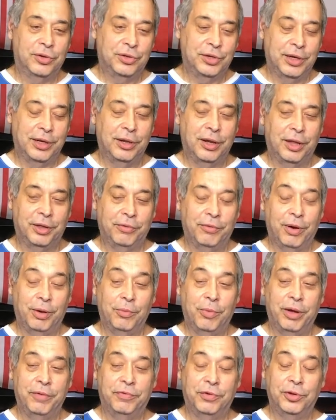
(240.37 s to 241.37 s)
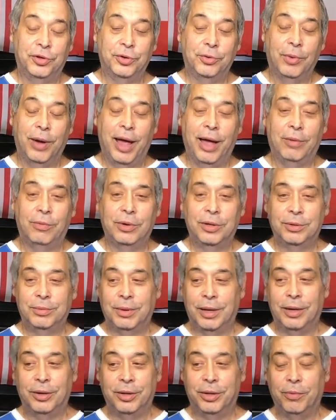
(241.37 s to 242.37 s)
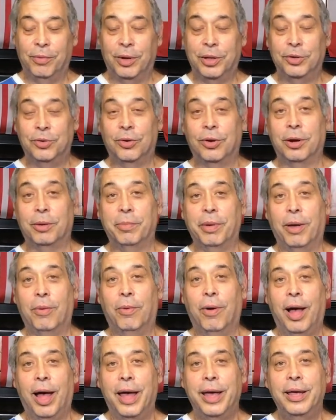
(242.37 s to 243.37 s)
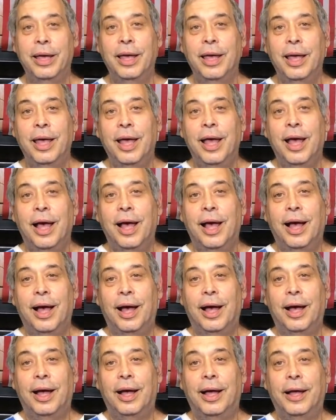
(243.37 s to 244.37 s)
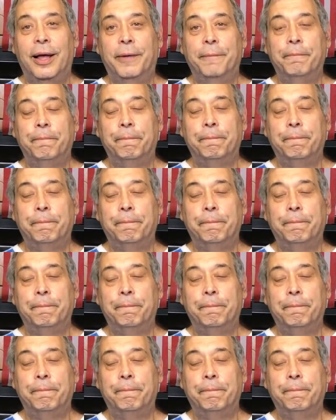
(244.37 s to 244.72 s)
sitting on the runway for two hours. I don't even want to talk about why. Uh,